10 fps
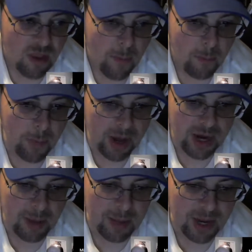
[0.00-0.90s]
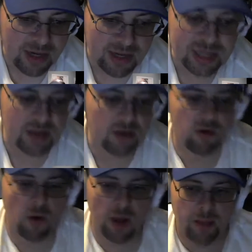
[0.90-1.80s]
But I mean,
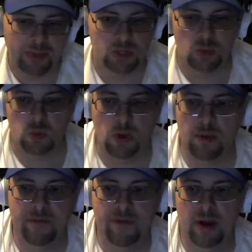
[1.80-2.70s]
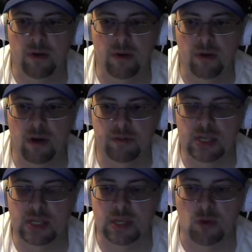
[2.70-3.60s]
growing up, this was one of my favorite
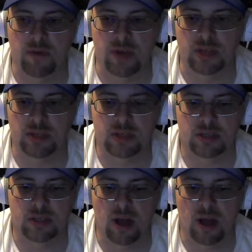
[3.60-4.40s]
Disney movies.